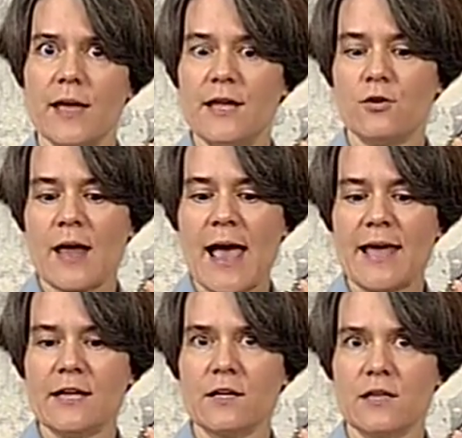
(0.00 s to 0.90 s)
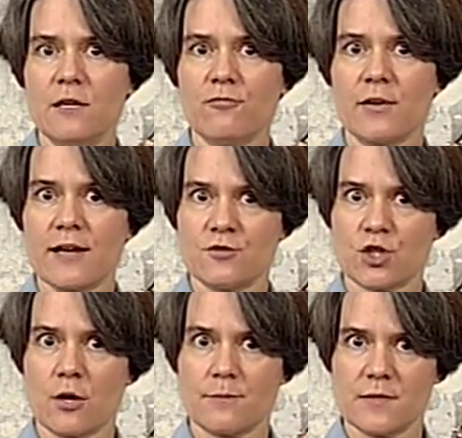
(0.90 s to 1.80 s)
and you're adding a key for F
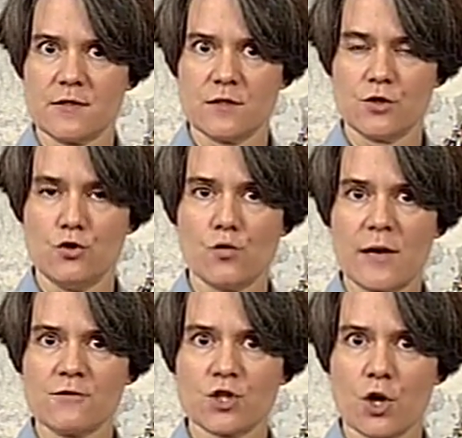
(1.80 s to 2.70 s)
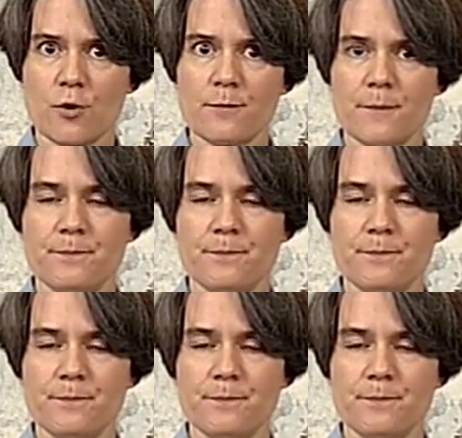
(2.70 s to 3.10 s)
sharp. This is your new F sharp.